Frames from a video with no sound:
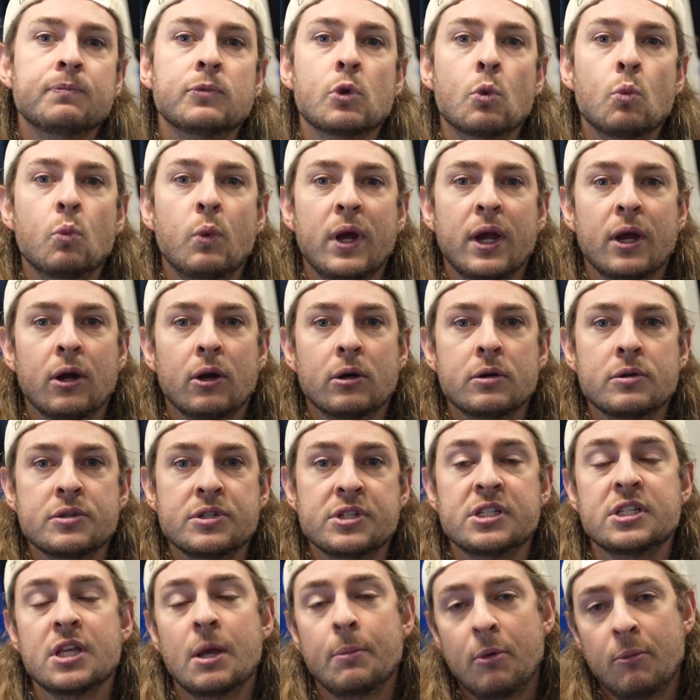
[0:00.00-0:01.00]
where
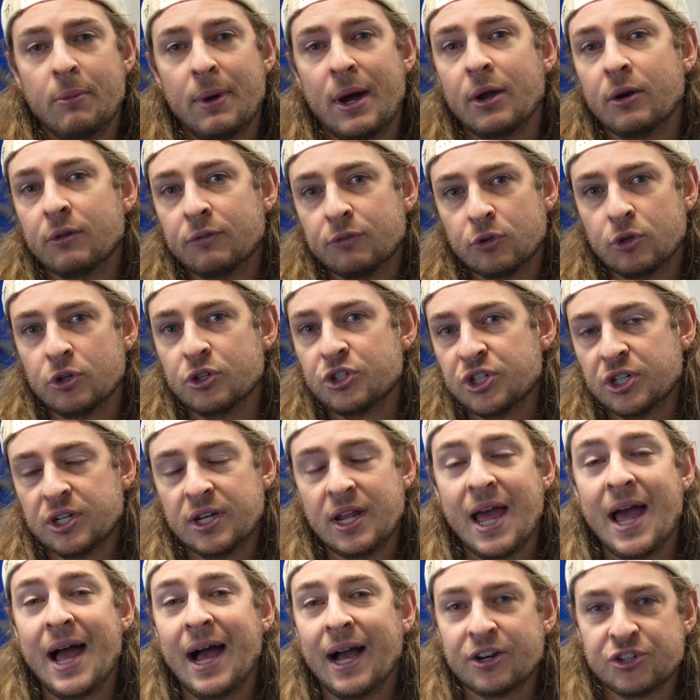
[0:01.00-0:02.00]
some amount of cushion
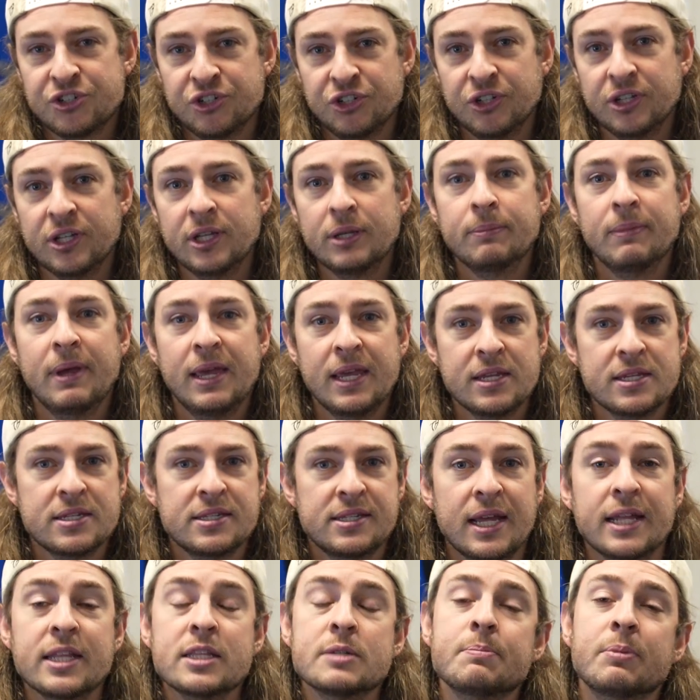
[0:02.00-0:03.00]
actually makes
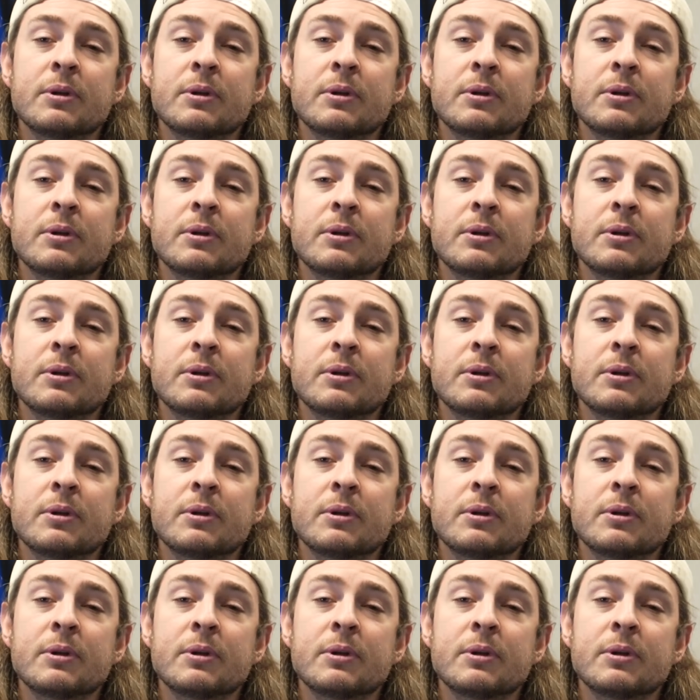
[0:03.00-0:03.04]
sense.